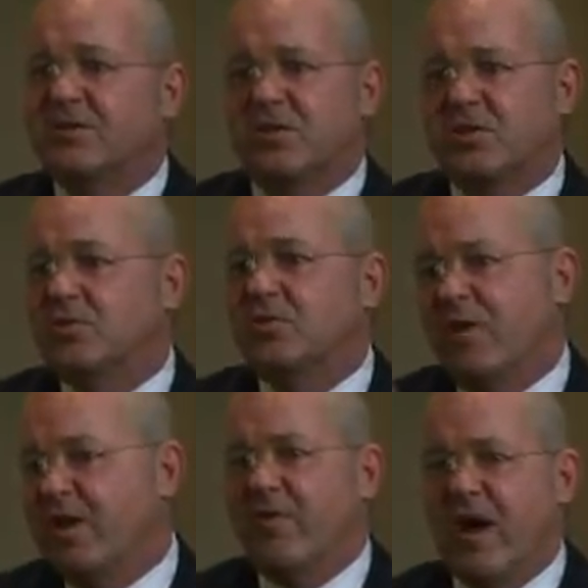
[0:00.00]
to
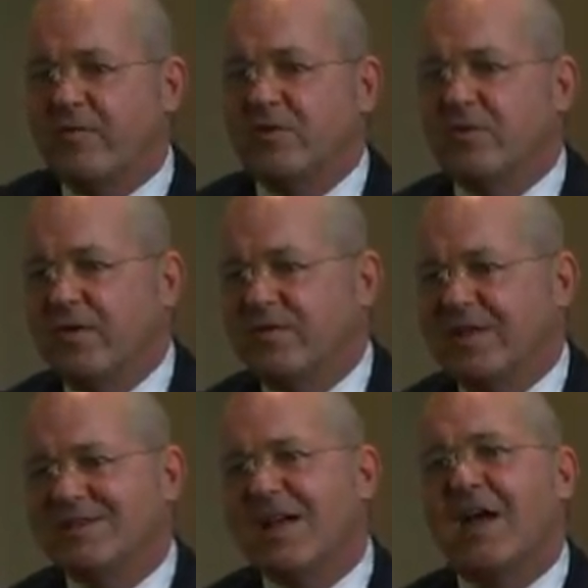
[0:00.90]
$225,000 or $250,000
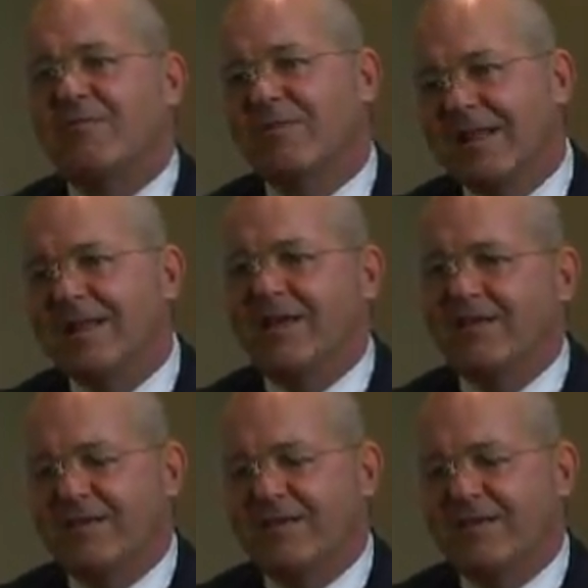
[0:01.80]
is not really